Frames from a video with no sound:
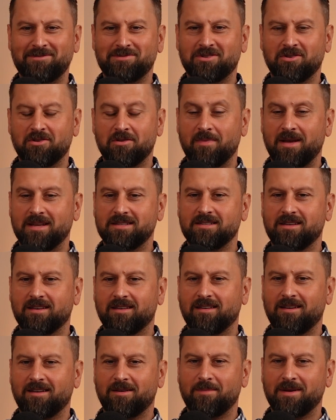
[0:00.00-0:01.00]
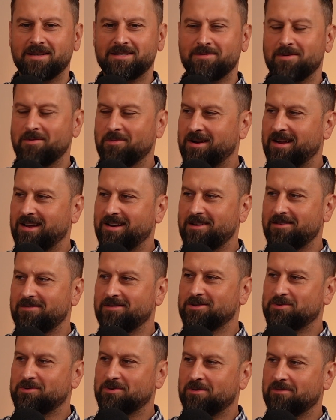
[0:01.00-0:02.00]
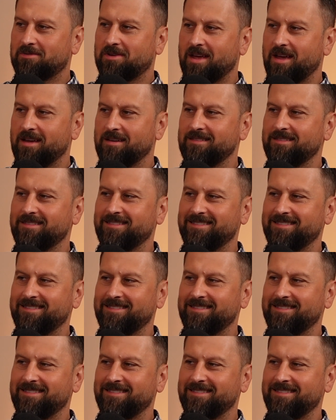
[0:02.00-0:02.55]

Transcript: absolutely amazing. It makes me want to hand over the 12K.